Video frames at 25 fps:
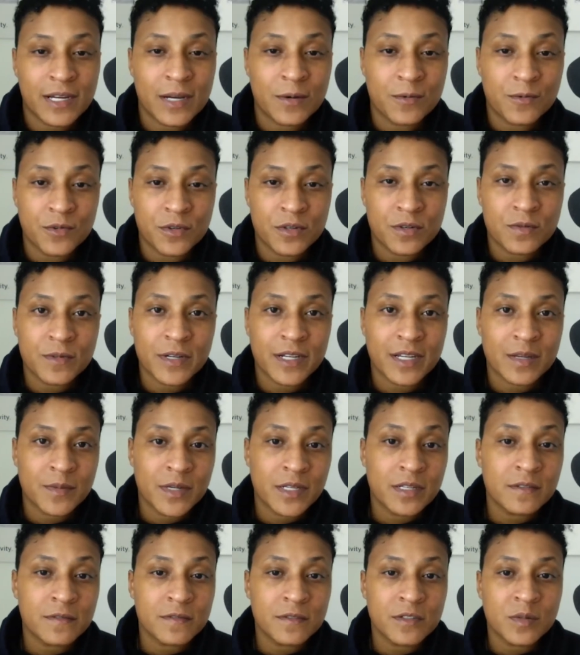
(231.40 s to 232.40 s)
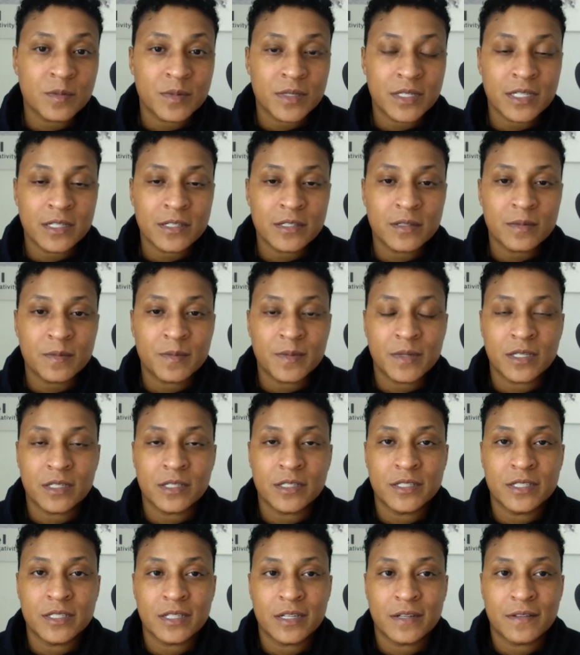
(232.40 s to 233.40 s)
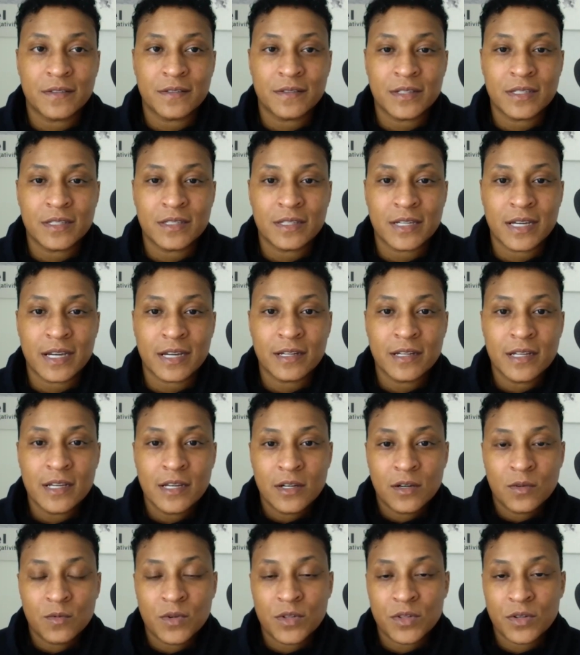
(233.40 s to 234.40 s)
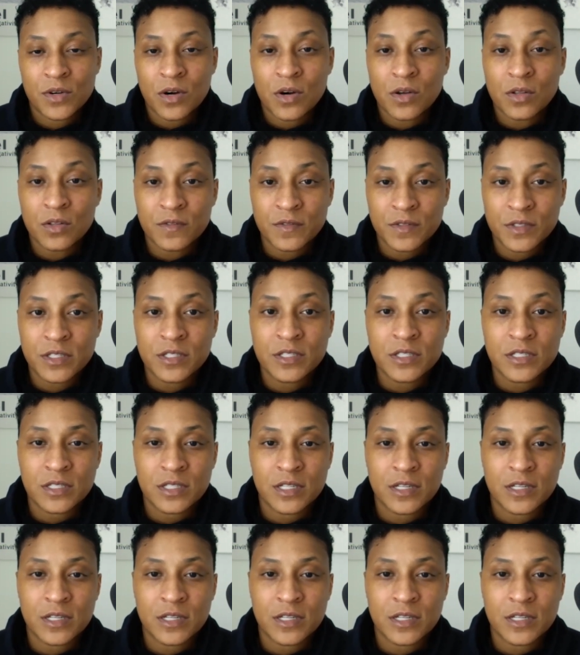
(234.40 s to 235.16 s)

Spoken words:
I wouldn't recommend it for a beginner because I think that with all of these,